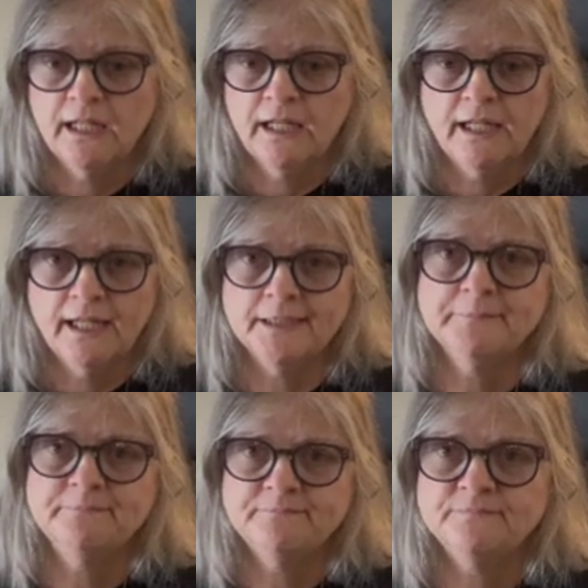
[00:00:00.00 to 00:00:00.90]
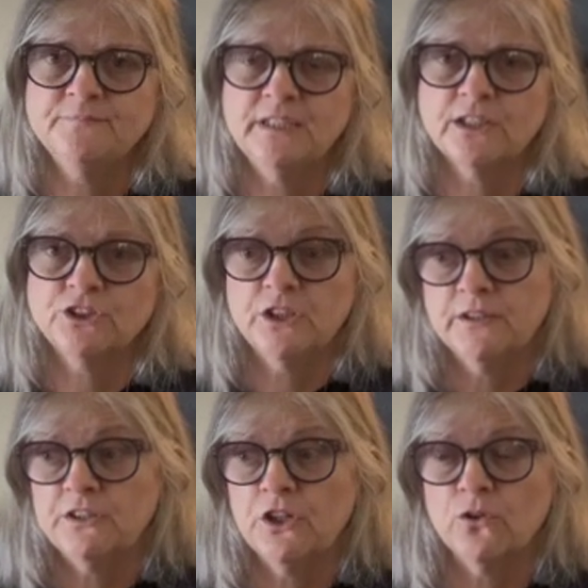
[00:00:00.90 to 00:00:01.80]
and yeah, she
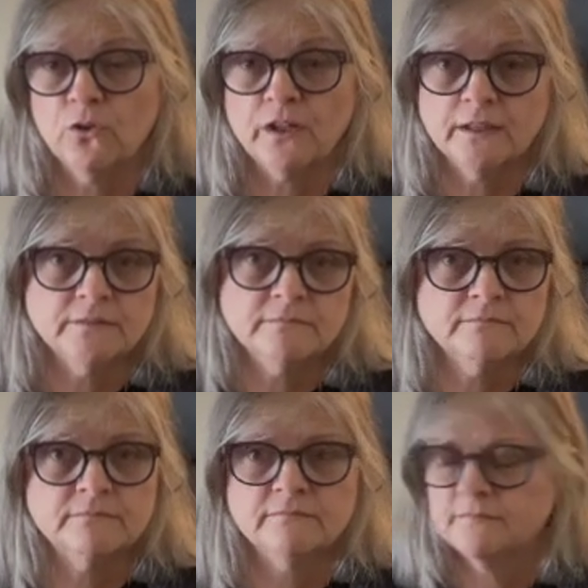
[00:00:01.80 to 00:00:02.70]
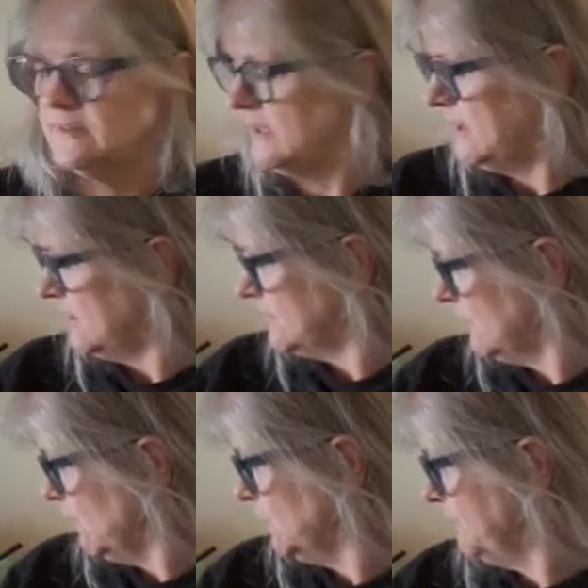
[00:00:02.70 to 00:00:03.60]
lived here in Oregon.
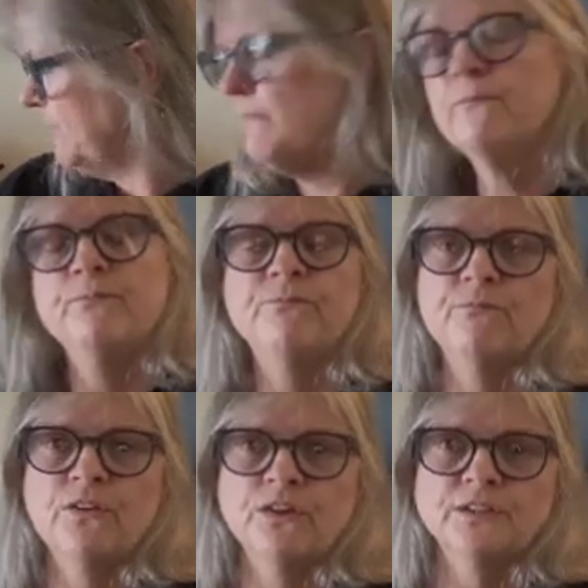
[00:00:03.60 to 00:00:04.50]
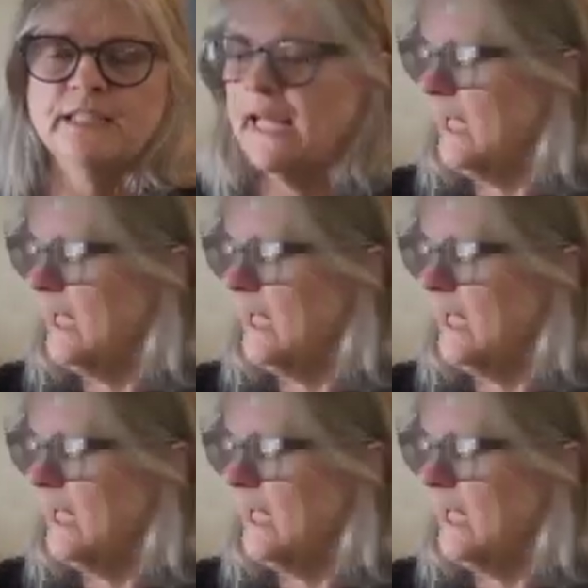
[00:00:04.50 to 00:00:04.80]
So there's that.